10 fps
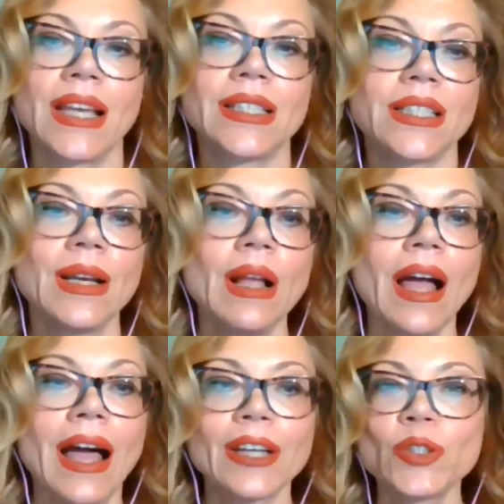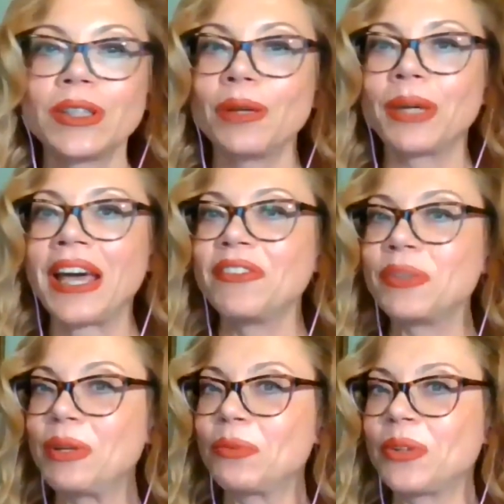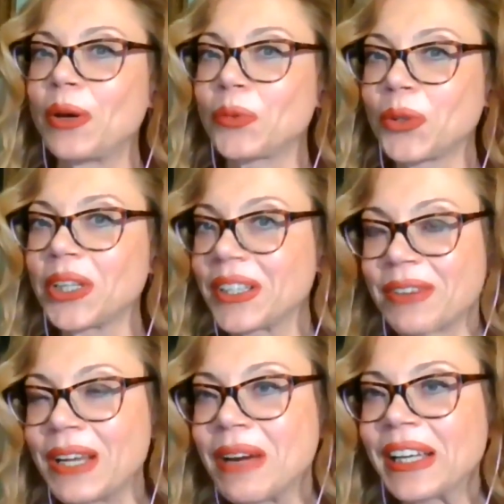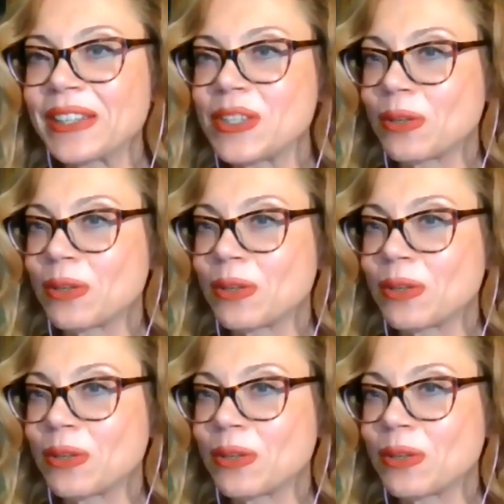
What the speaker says: And actually we haven't been without work, right, Michael?